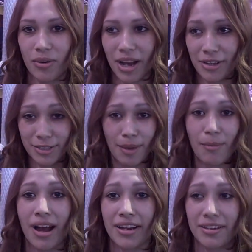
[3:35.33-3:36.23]
I use my
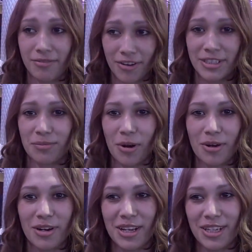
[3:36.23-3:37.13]
mind. I'm very
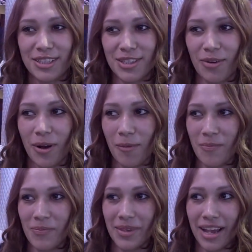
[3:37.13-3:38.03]
smart. So
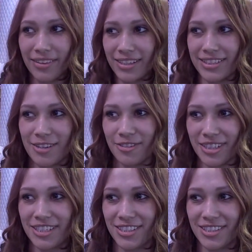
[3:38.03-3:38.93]
I think it's
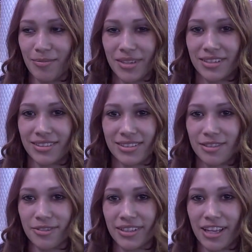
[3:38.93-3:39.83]
definitely just something
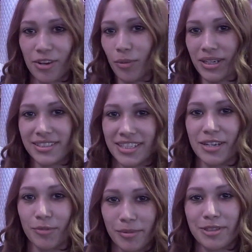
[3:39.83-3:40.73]
different that nobody's seen
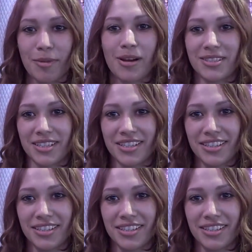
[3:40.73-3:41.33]
in women's boxing.